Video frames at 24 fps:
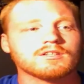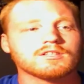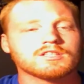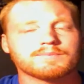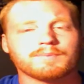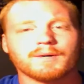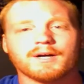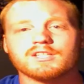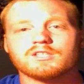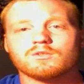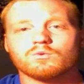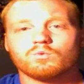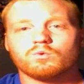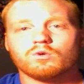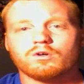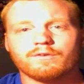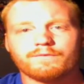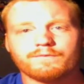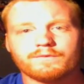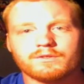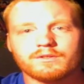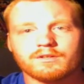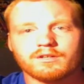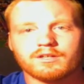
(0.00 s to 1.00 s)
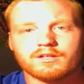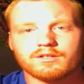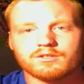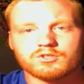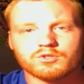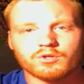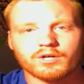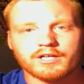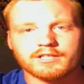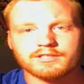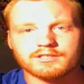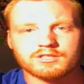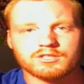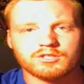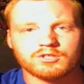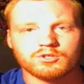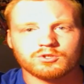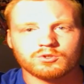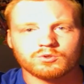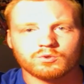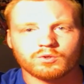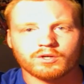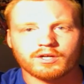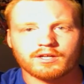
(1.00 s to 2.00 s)
Spice and Wolf tries
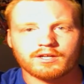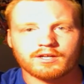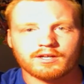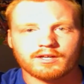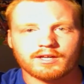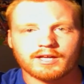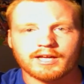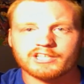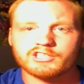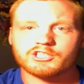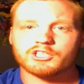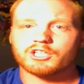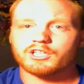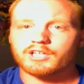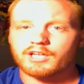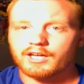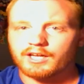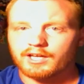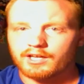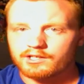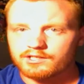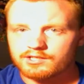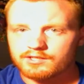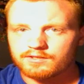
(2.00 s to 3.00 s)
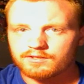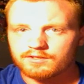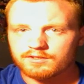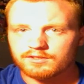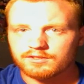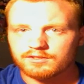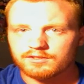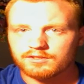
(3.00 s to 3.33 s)
to educate